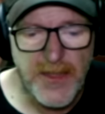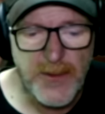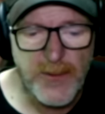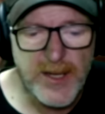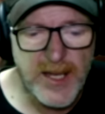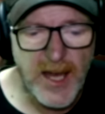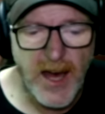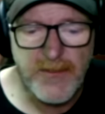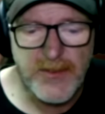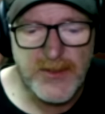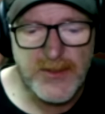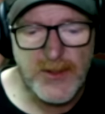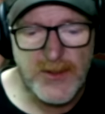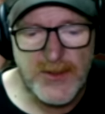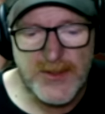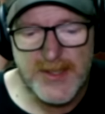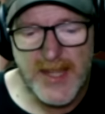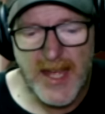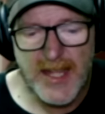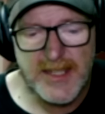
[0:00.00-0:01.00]
The three
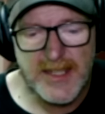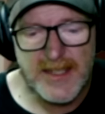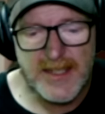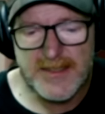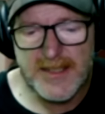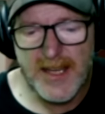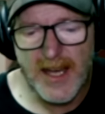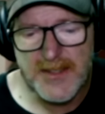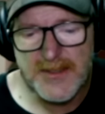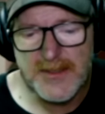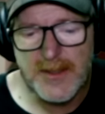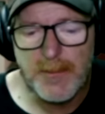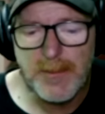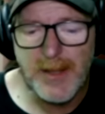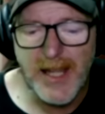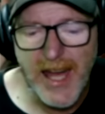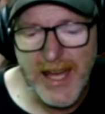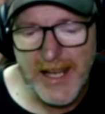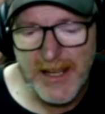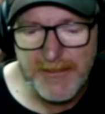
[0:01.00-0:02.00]
officers then
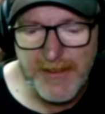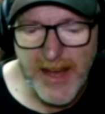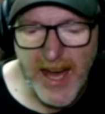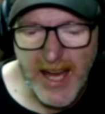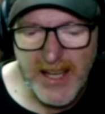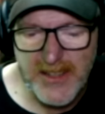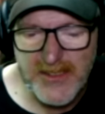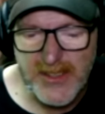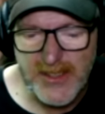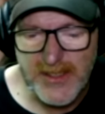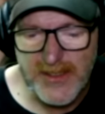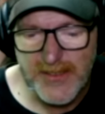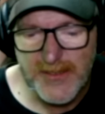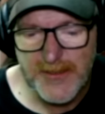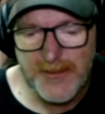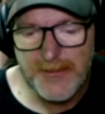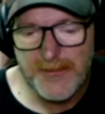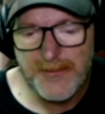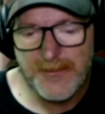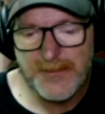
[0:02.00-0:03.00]
discussed a plan of
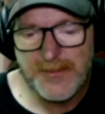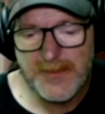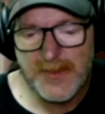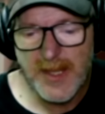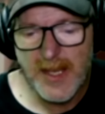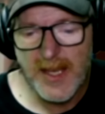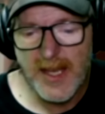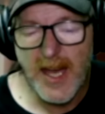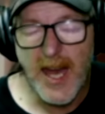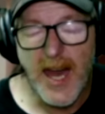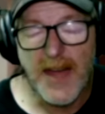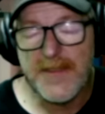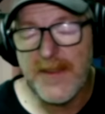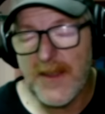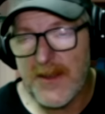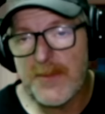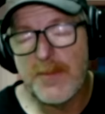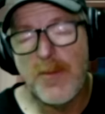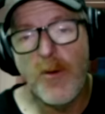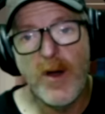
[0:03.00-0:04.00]
action.
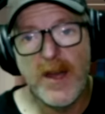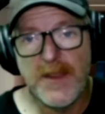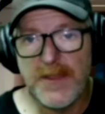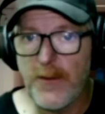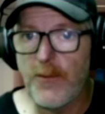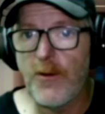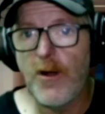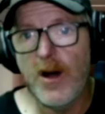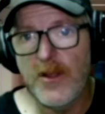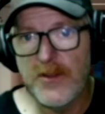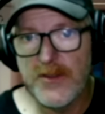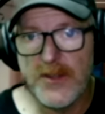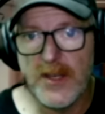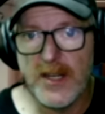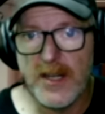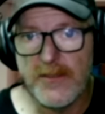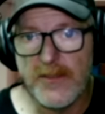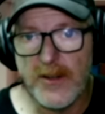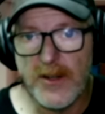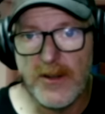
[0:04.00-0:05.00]
At this point, they're
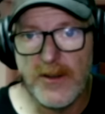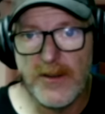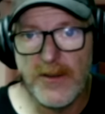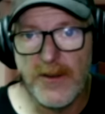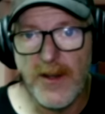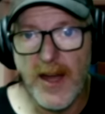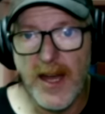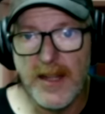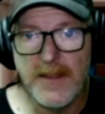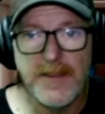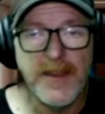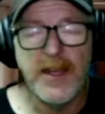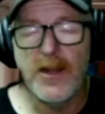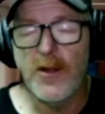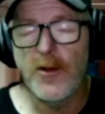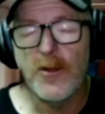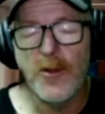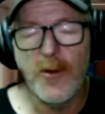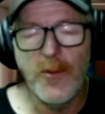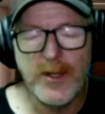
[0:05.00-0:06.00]
all sick of her, right?
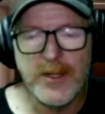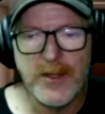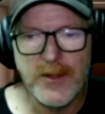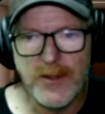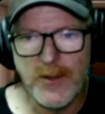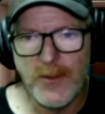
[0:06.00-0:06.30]
They don't know